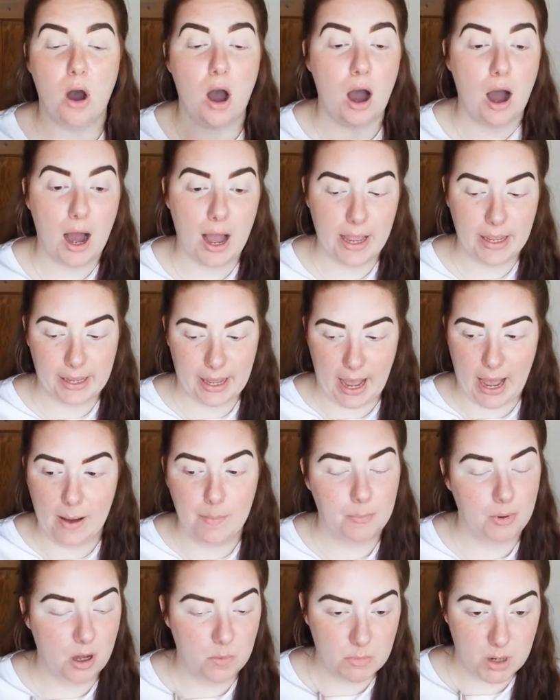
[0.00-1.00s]
I can
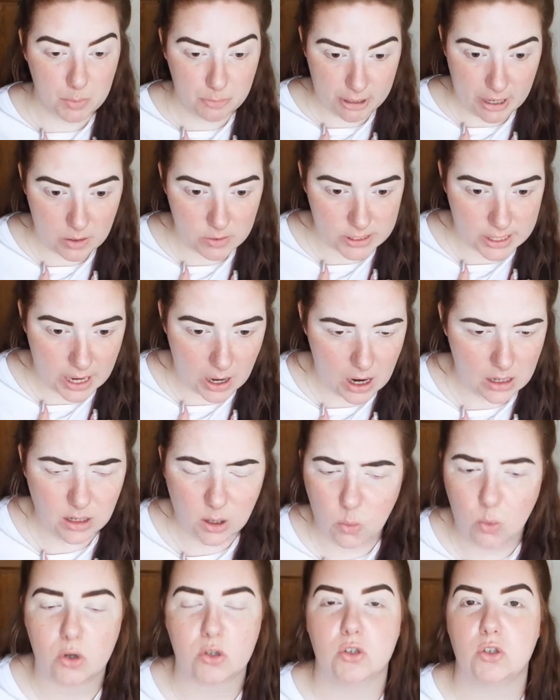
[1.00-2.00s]
block my brows out, and I
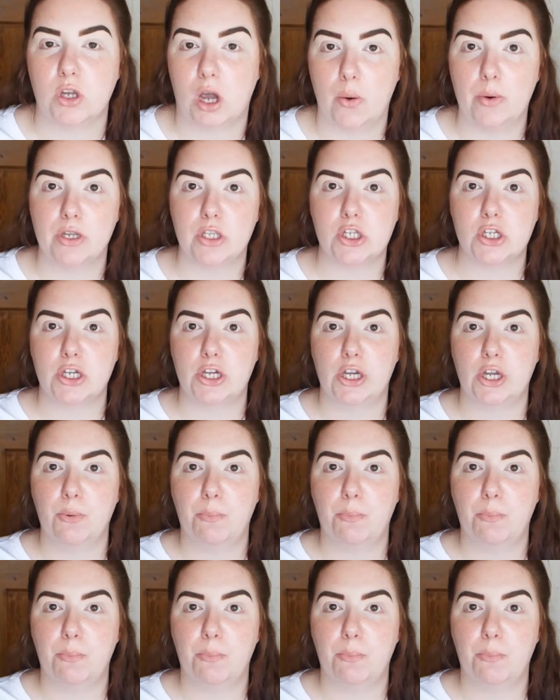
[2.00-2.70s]
was going to,